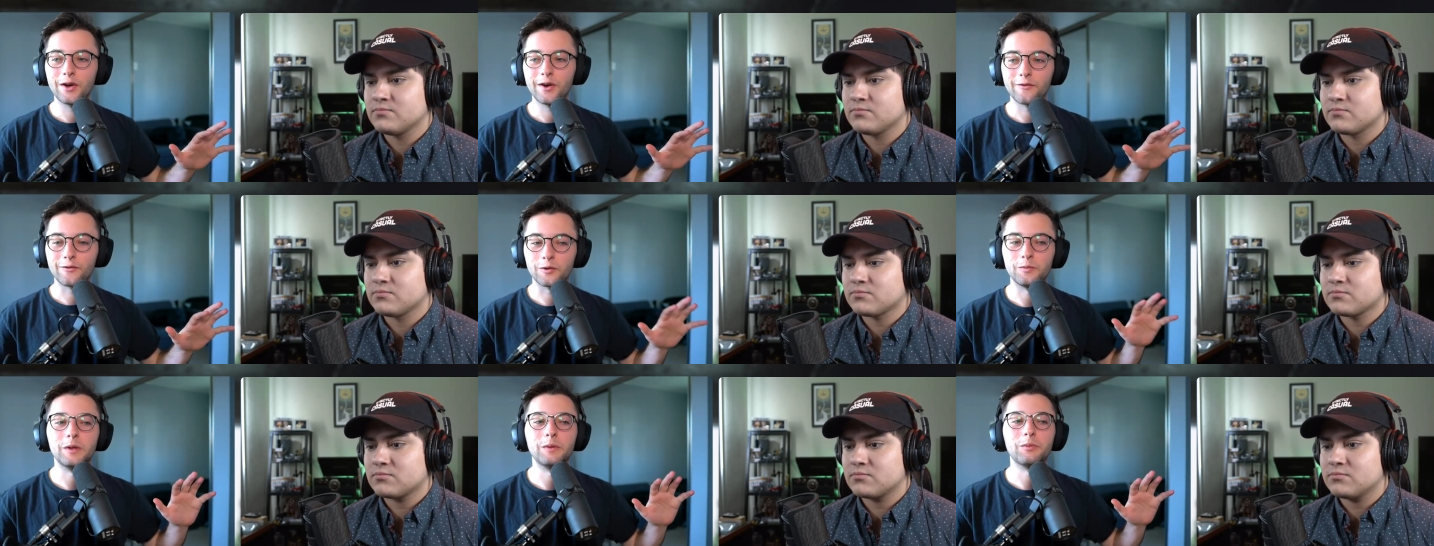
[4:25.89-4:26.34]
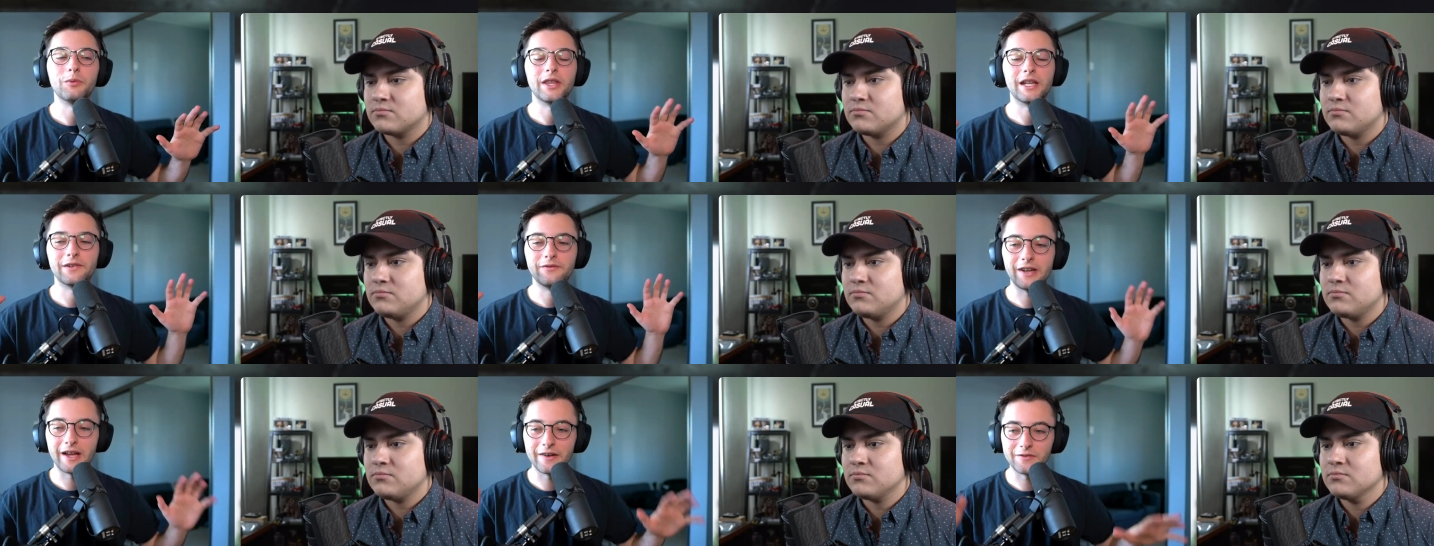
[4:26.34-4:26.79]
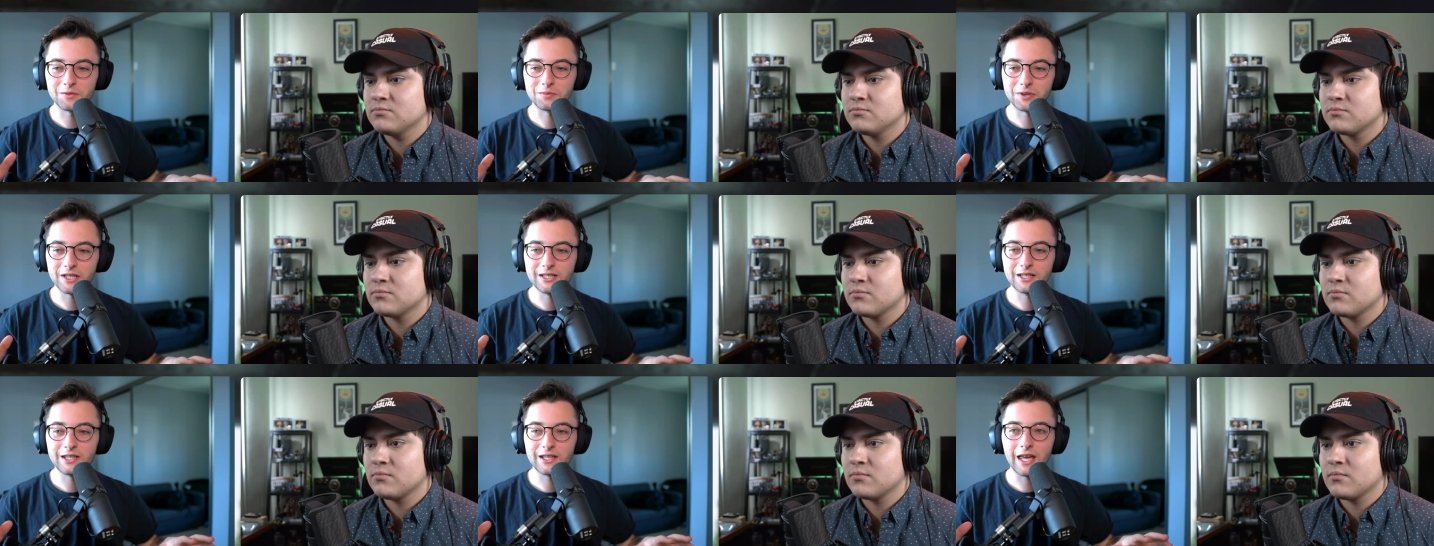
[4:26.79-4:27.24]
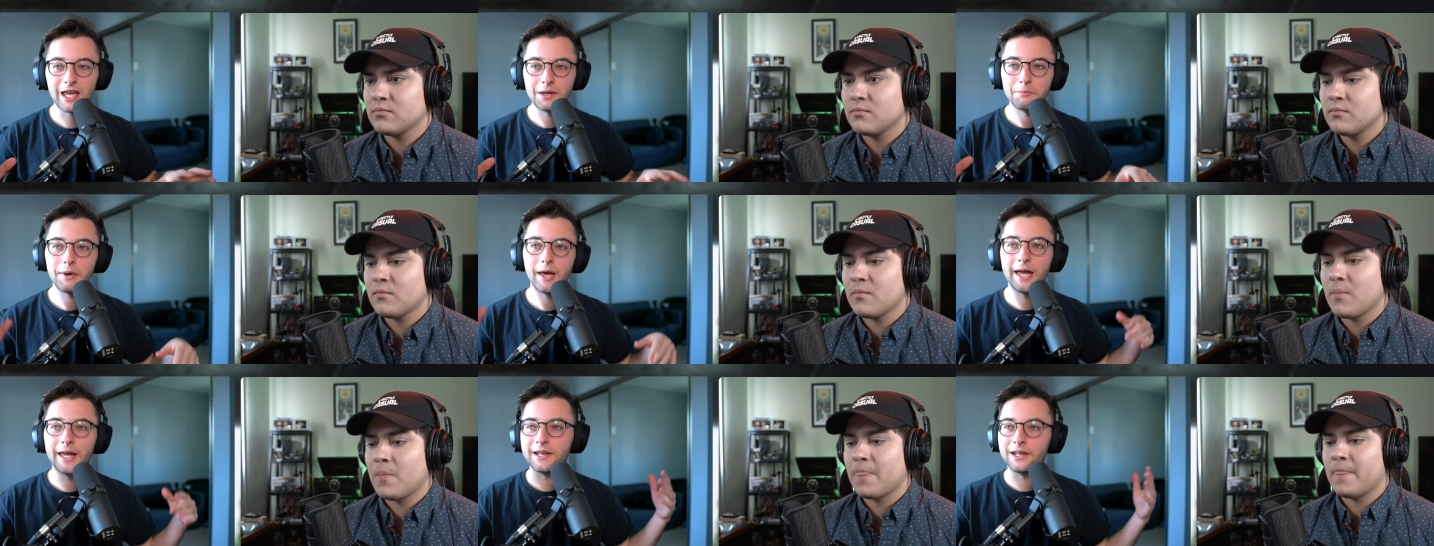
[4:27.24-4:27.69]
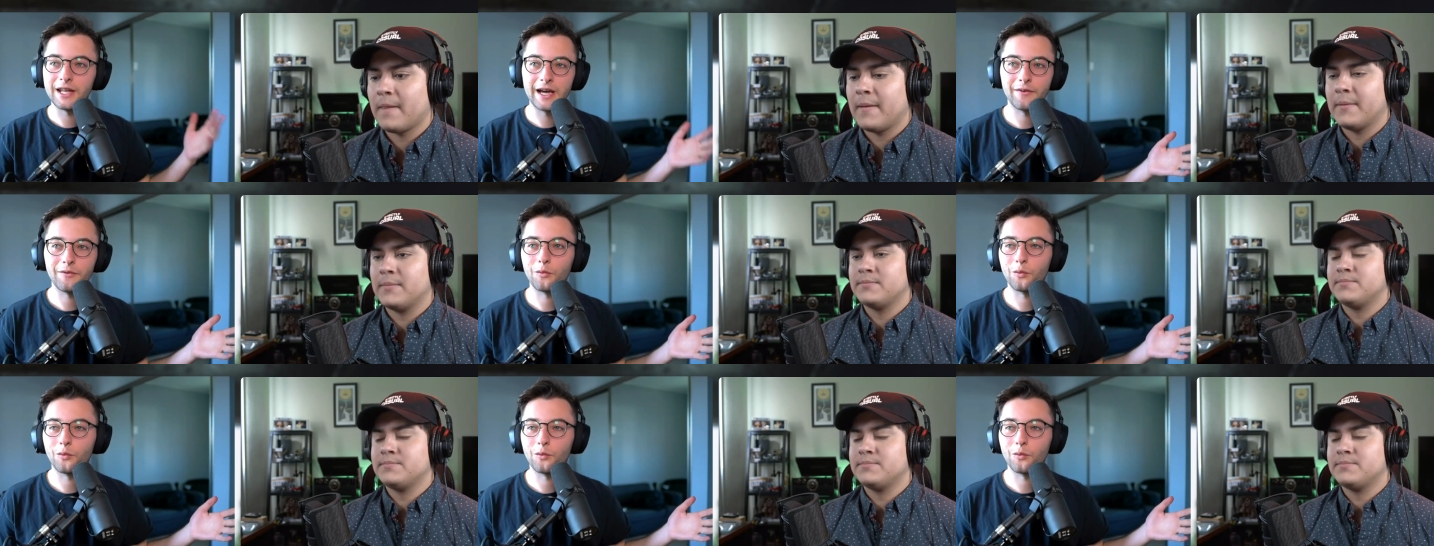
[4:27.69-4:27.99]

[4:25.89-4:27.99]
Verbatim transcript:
Speaker 1: for people that have never played the game and